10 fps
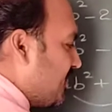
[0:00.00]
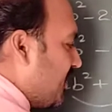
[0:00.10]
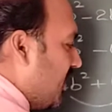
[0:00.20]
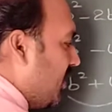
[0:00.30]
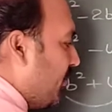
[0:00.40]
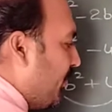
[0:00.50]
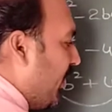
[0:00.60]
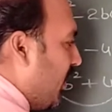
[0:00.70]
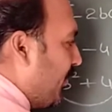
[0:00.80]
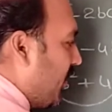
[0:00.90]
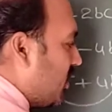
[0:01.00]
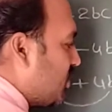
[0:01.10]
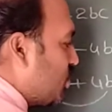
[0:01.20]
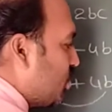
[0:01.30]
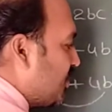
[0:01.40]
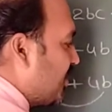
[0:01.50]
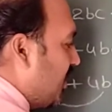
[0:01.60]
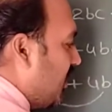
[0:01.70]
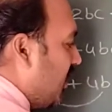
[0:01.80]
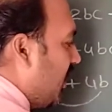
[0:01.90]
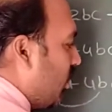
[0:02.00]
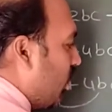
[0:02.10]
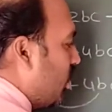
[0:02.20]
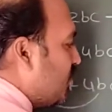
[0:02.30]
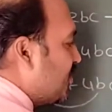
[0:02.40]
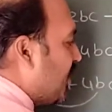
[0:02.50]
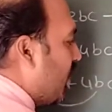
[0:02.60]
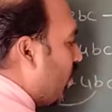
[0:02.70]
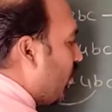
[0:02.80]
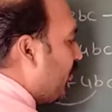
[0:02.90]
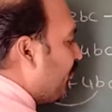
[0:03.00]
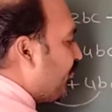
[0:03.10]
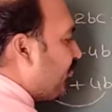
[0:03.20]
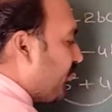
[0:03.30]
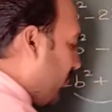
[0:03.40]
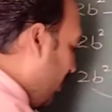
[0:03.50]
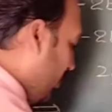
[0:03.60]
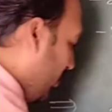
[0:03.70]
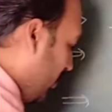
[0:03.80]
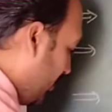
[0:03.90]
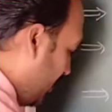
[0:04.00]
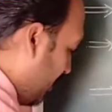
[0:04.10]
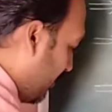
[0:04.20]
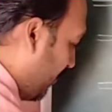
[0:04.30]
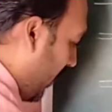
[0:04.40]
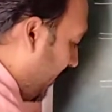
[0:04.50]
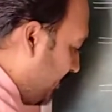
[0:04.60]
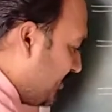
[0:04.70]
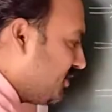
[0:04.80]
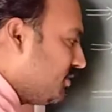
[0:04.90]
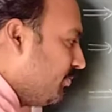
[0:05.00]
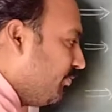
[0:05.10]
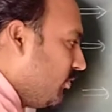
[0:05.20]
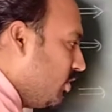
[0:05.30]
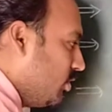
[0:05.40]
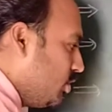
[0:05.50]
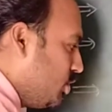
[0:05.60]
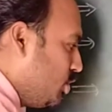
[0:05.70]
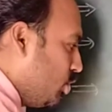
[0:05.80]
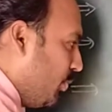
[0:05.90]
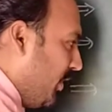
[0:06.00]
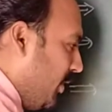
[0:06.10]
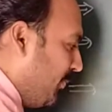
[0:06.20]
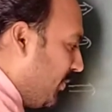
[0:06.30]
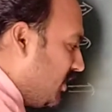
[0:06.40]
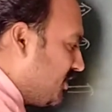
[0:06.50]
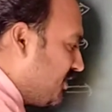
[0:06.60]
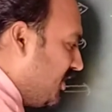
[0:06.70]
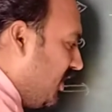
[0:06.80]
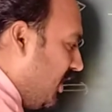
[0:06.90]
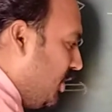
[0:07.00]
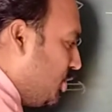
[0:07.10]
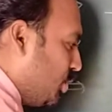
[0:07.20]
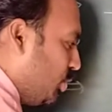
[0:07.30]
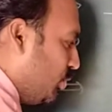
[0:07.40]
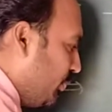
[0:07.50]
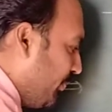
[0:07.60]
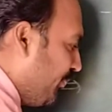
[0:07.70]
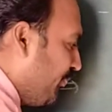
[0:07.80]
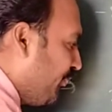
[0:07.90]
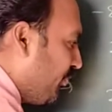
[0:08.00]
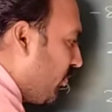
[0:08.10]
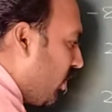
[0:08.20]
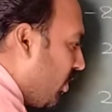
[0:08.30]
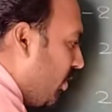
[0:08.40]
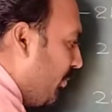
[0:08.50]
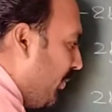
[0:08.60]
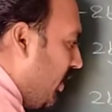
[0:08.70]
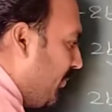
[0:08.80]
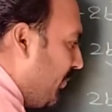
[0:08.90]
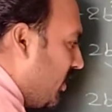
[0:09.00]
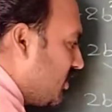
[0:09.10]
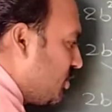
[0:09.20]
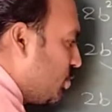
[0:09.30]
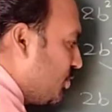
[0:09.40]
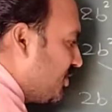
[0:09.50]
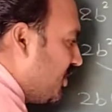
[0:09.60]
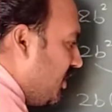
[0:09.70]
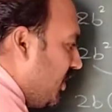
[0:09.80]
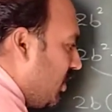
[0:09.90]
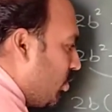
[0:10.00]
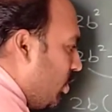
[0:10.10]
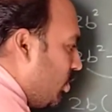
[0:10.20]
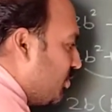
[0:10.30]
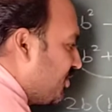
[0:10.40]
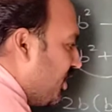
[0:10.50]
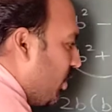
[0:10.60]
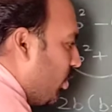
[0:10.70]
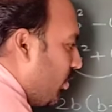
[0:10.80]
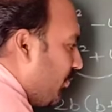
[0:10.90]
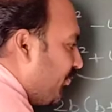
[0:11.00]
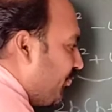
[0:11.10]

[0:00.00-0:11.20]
c, b plus 2c equal to 0. That implies 2b plus c into b plus 2c equal to 0.